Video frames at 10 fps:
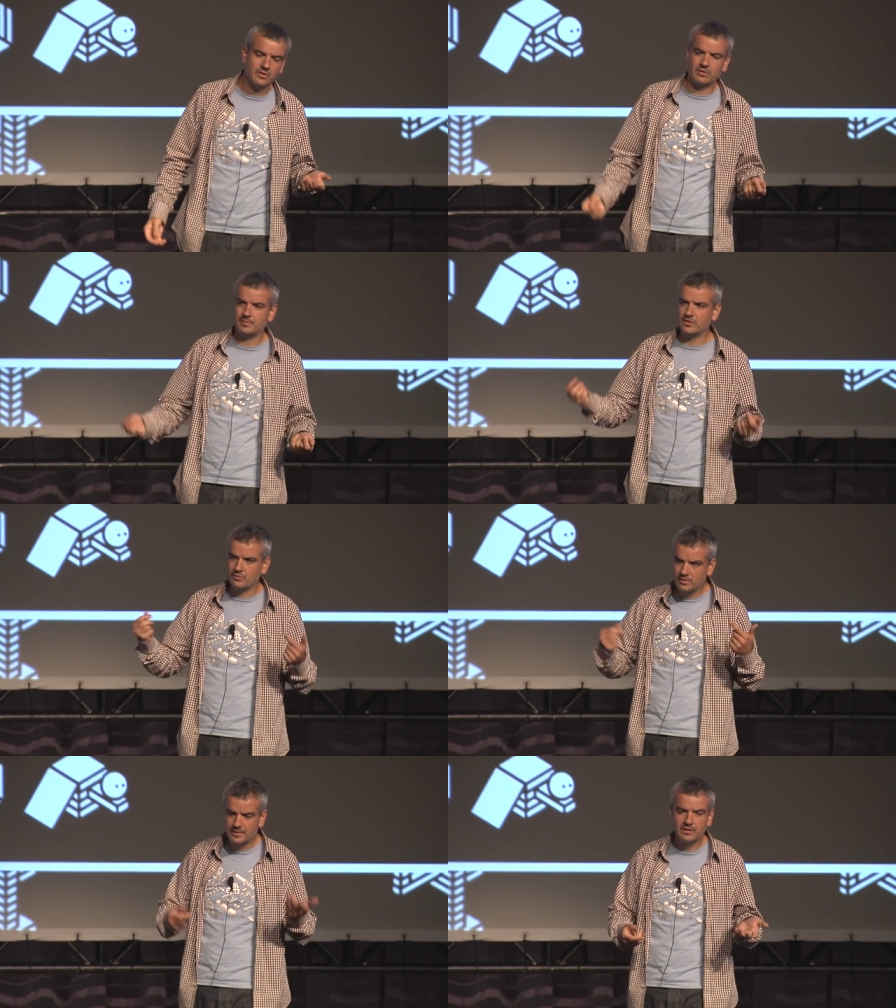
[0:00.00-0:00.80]
They're going to be
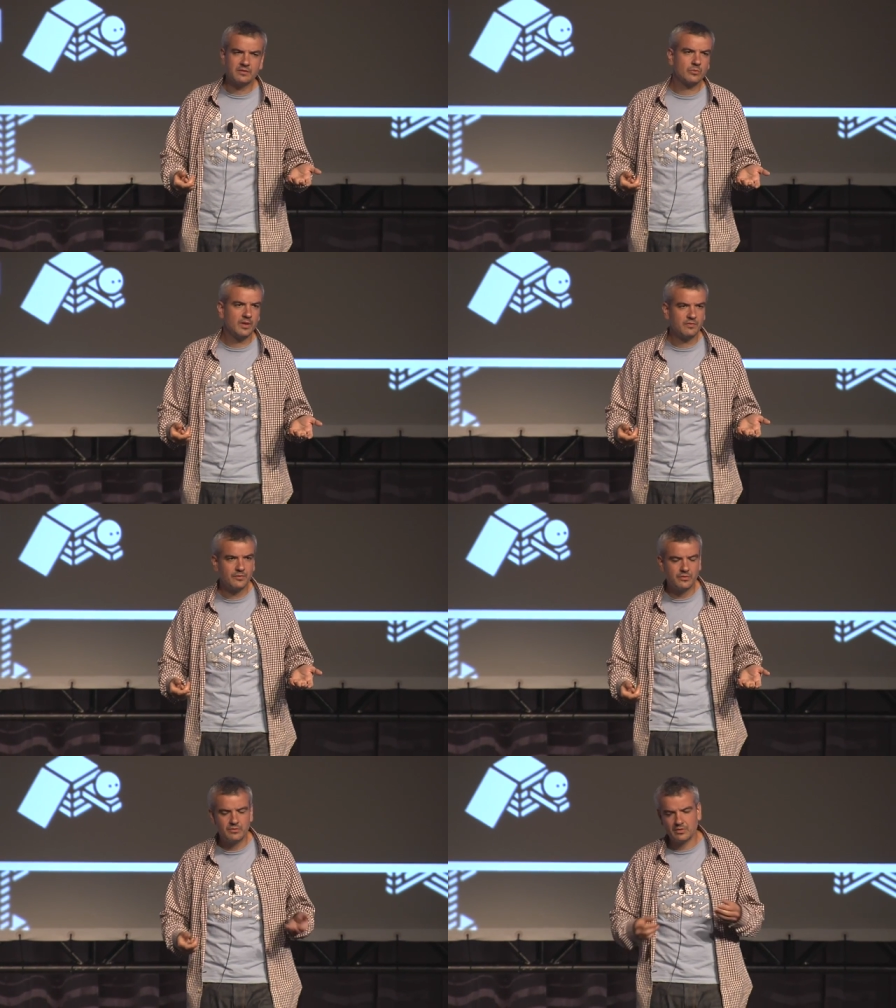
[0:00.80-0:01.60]
driven as well
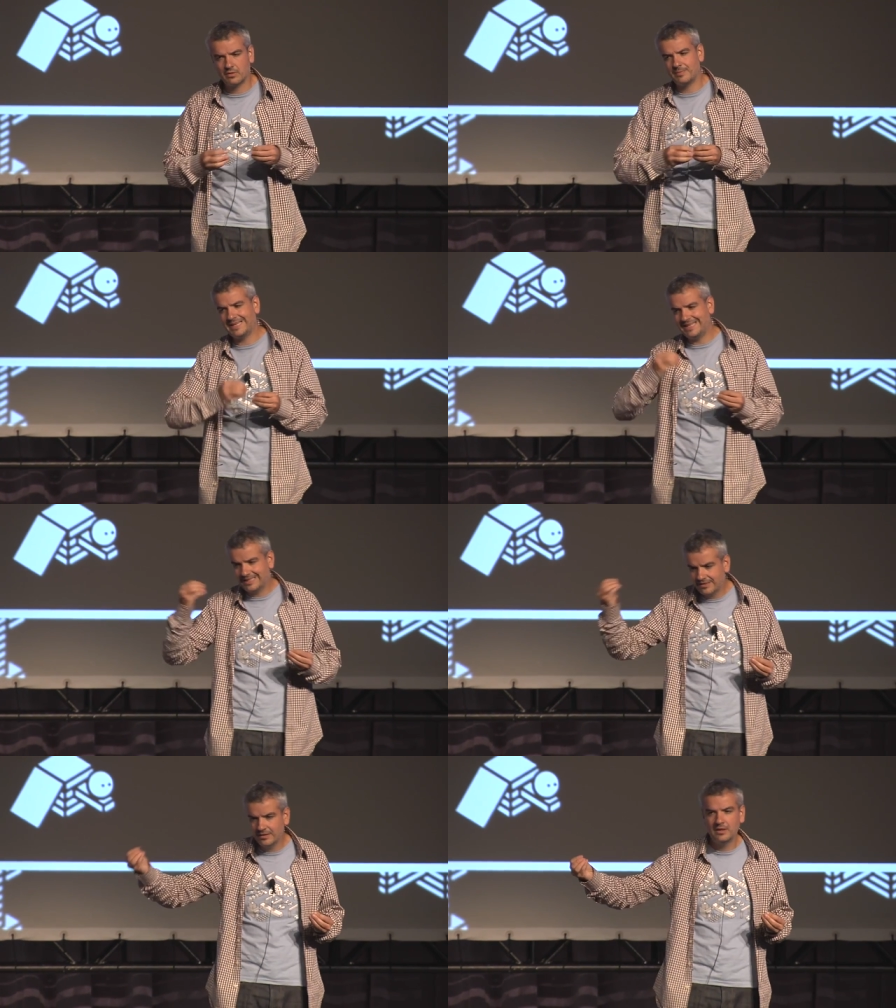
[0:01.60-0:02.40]
for you. They're going to be
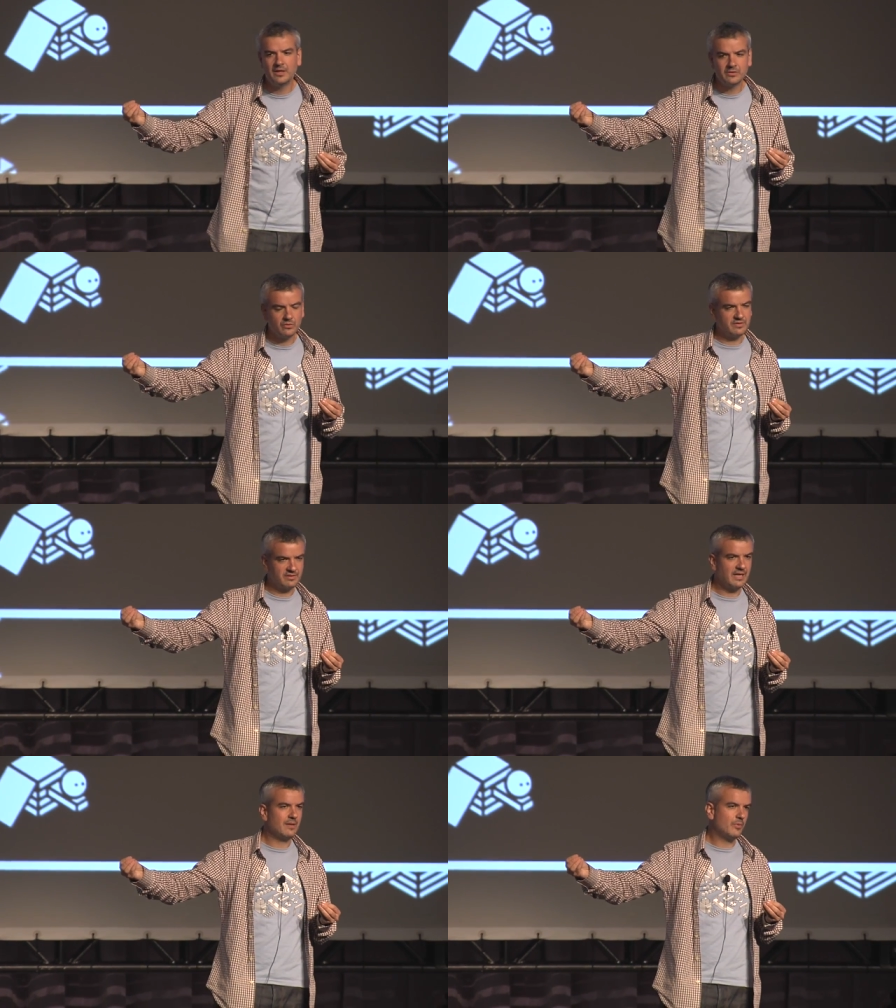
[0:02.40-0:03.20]
linked to the
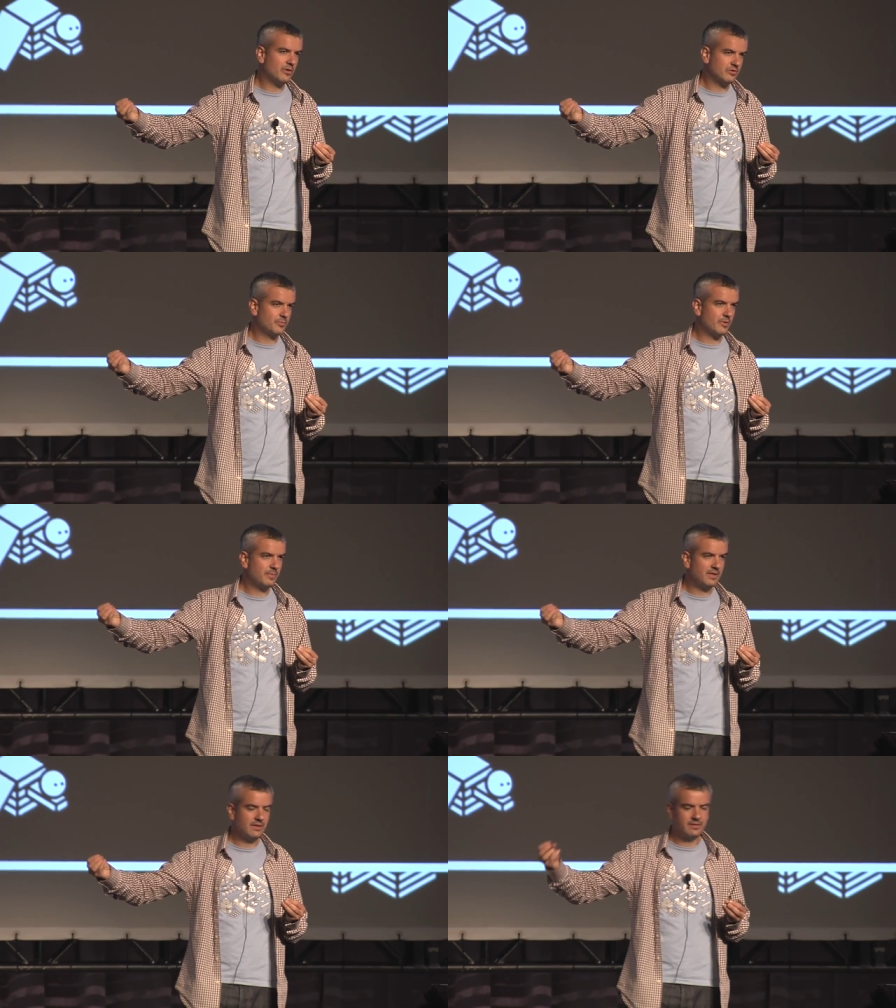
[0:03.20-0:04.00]
skybox
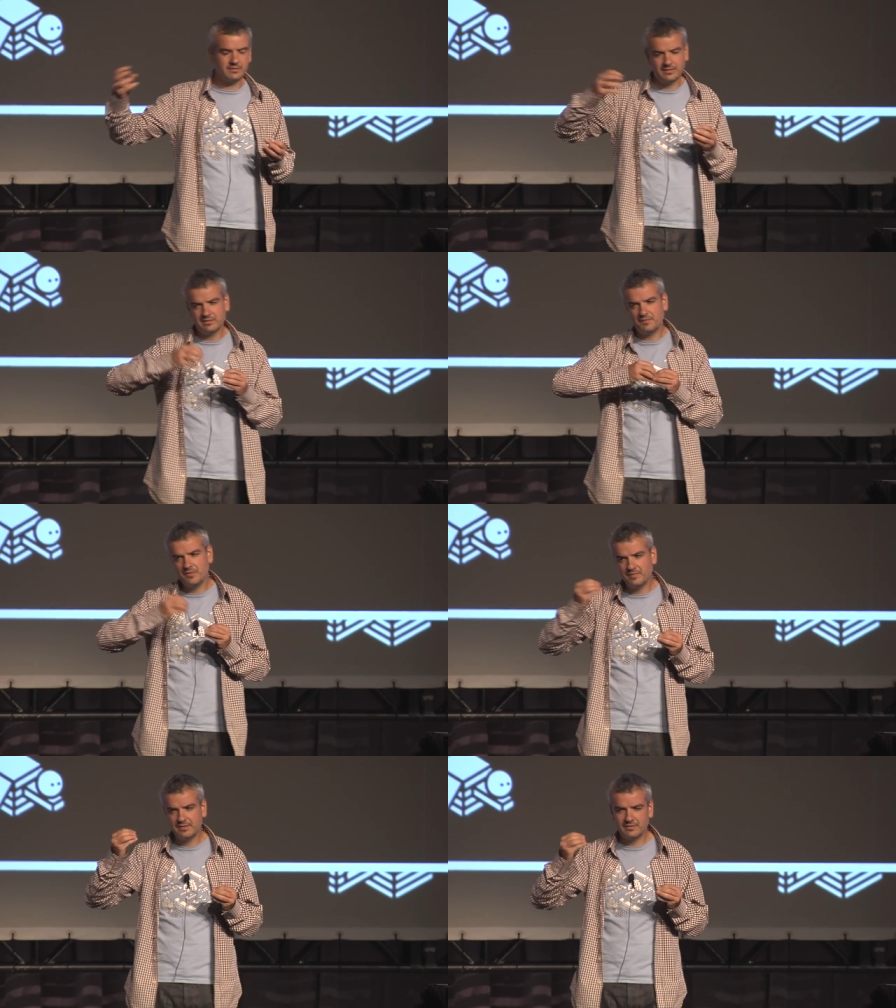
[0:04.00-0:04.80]
properly. There's a
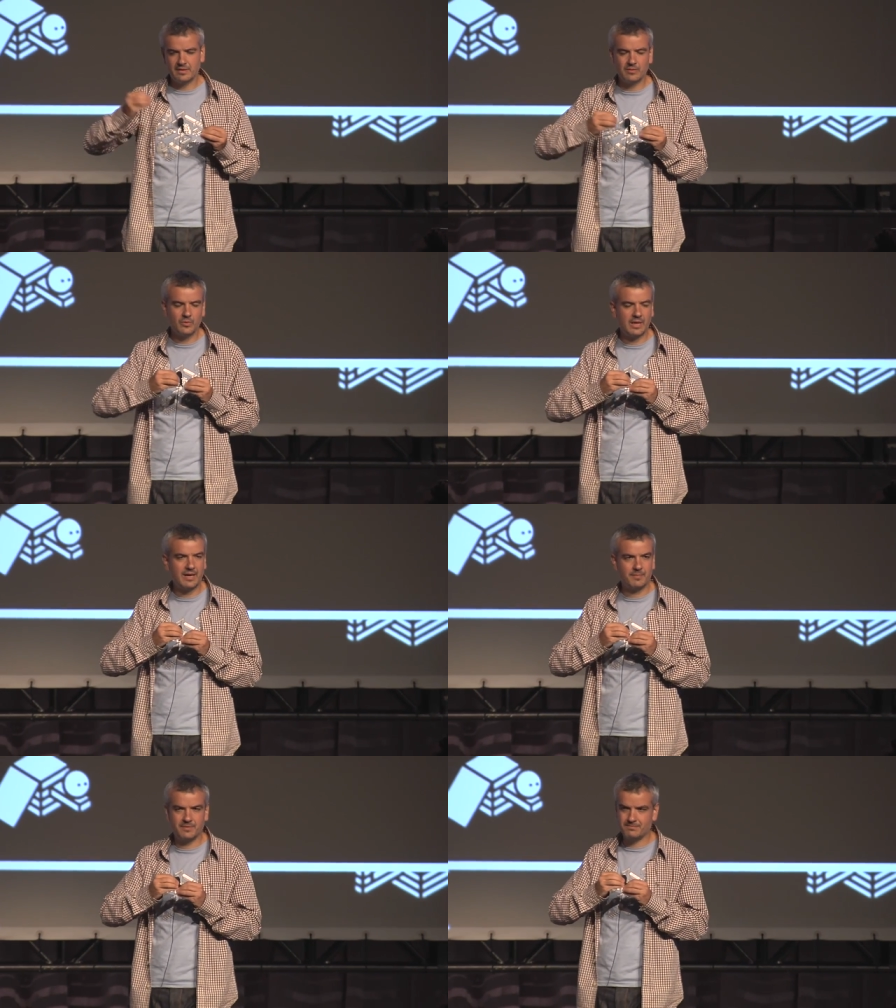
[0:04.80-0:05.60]
few things there that will
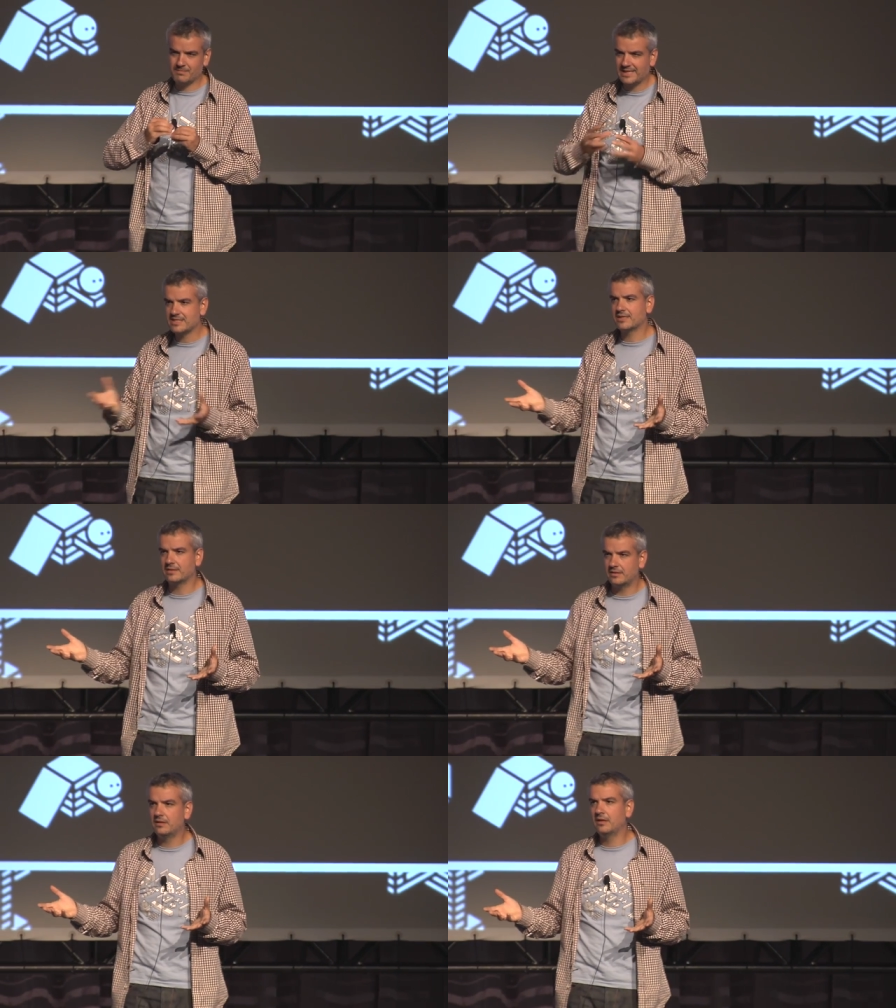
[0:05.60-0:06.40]
happen
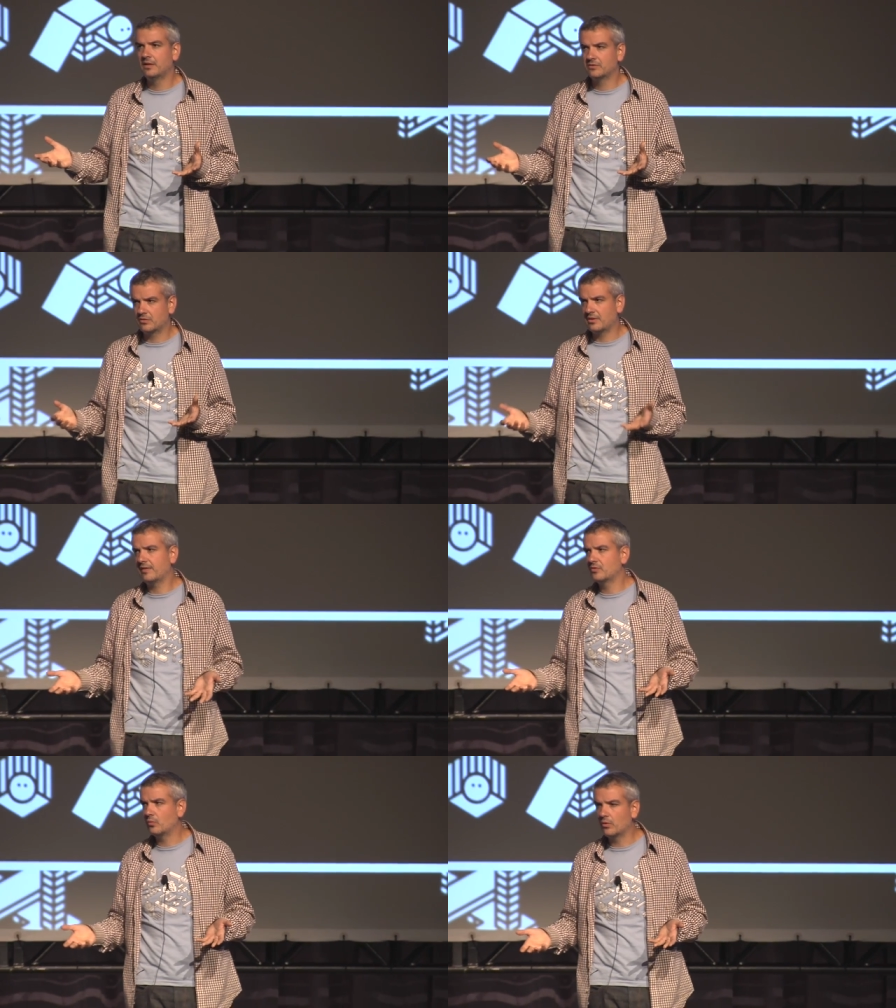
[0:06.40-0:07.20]
magically, so you don't
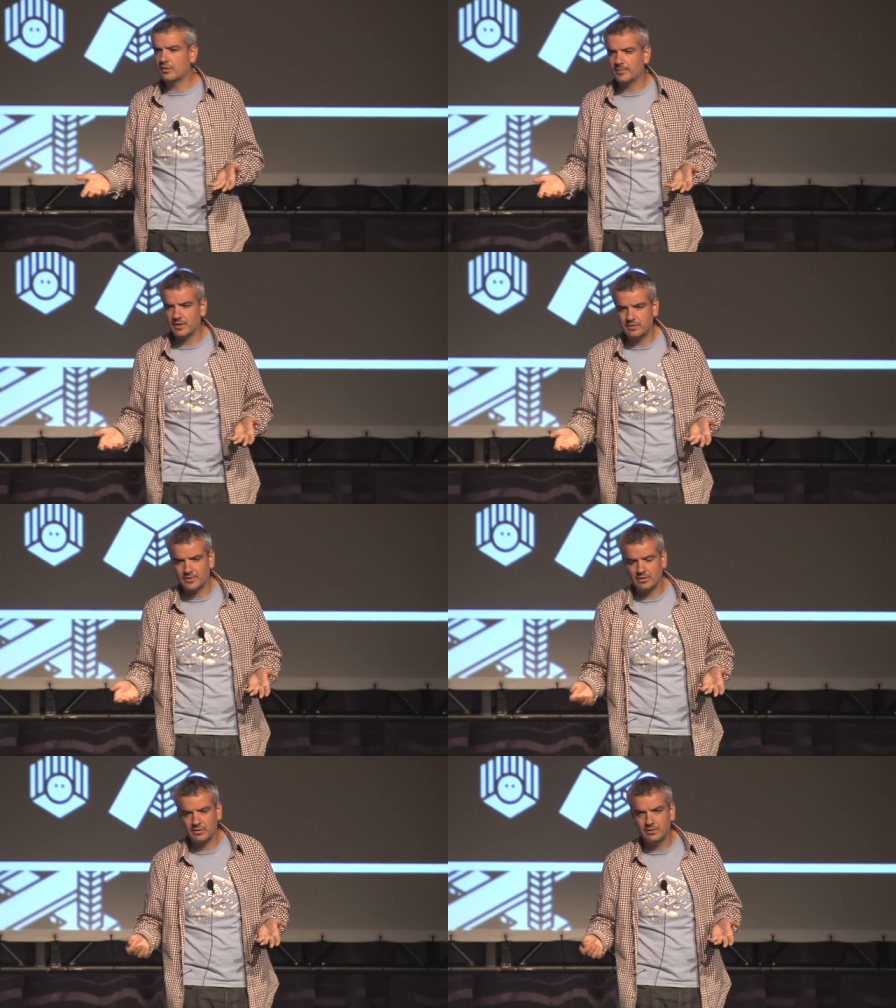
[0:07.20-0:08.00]
have to worry about
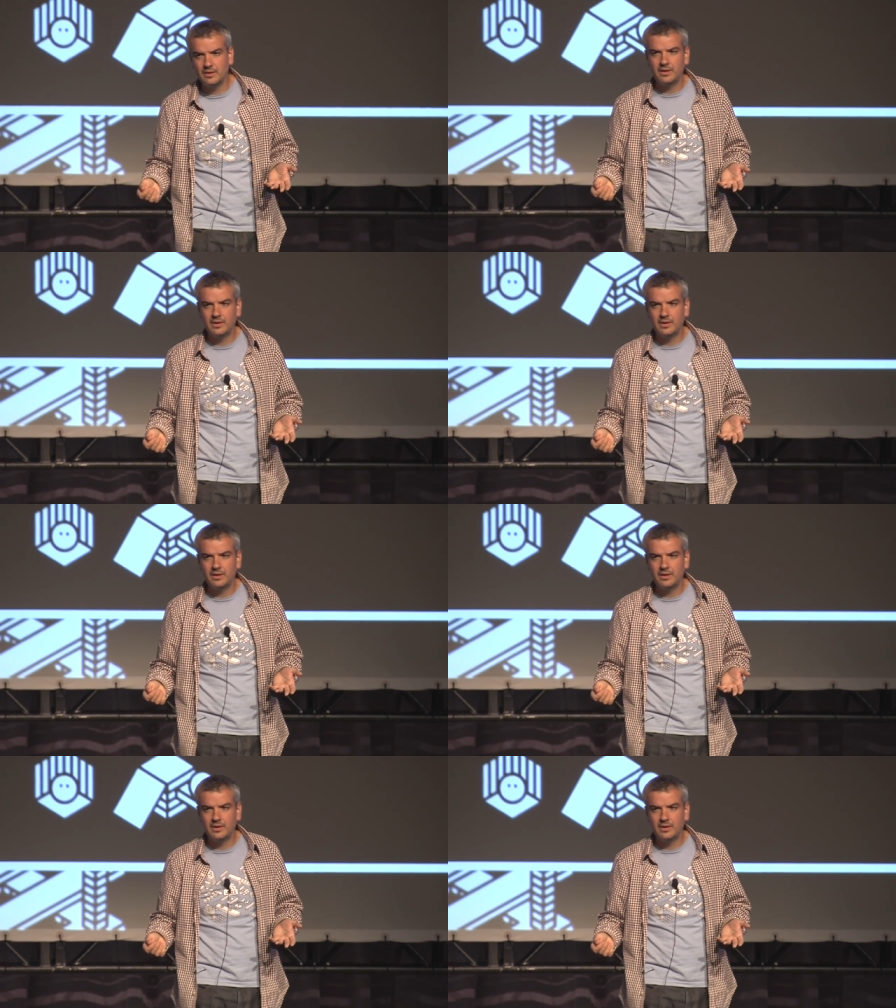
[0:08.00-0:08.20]
them at all.